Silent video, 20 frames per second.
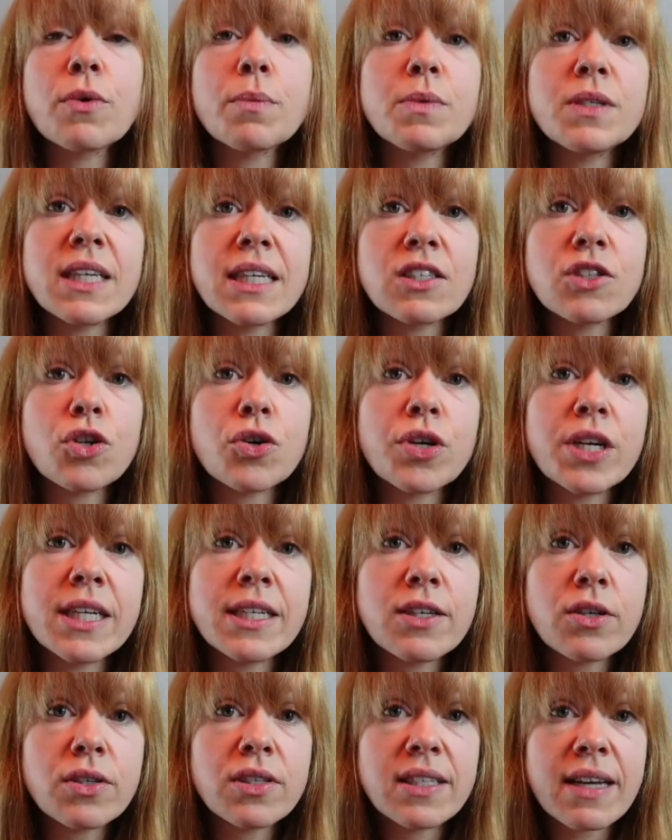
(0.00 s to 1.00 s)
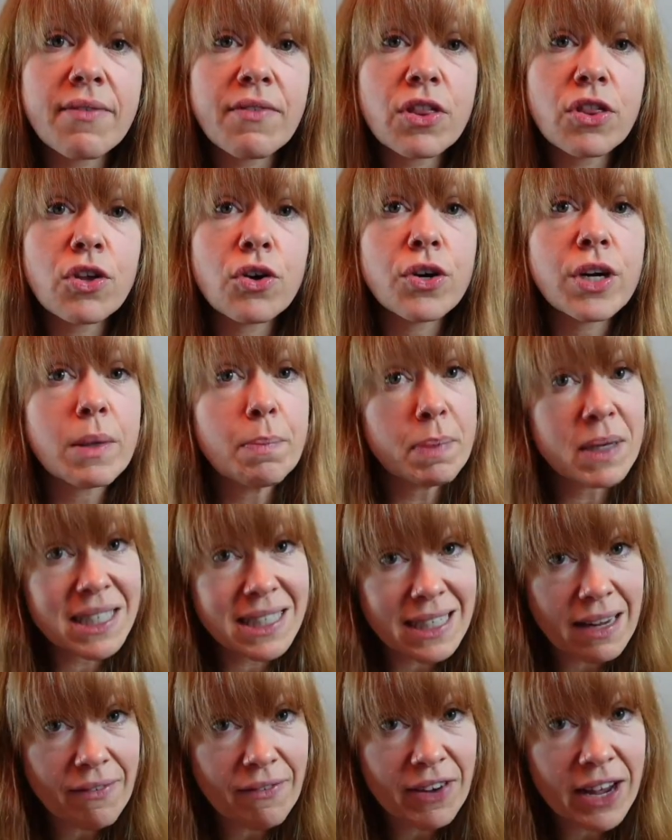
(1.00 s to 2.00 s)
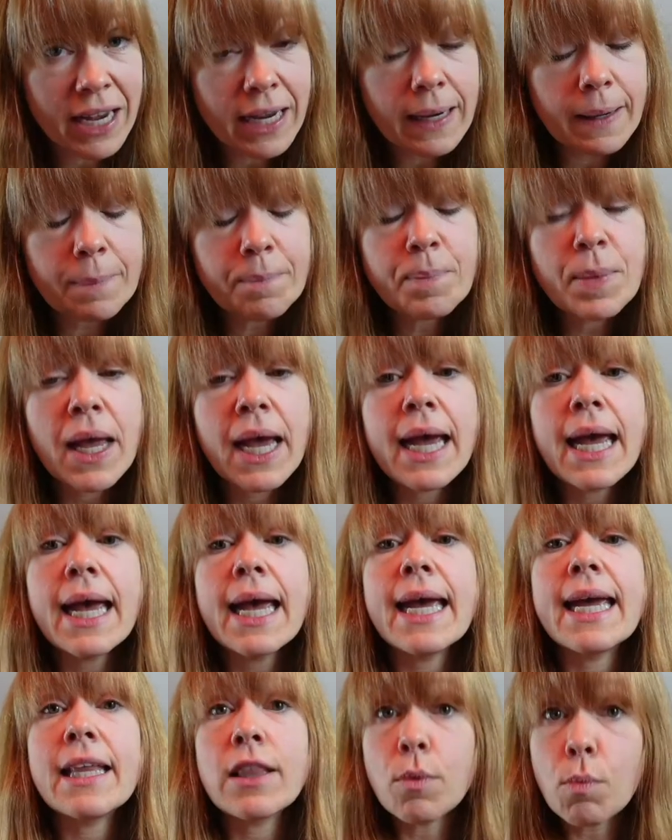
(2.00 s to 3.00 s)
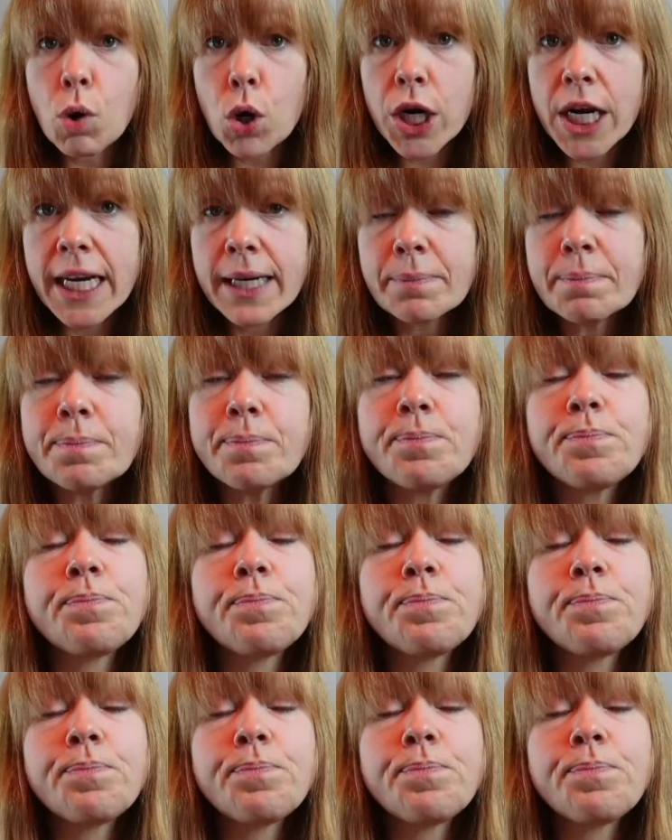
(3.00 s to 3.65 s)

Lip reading: from 6:30 till 7:30 Pacific in the morning.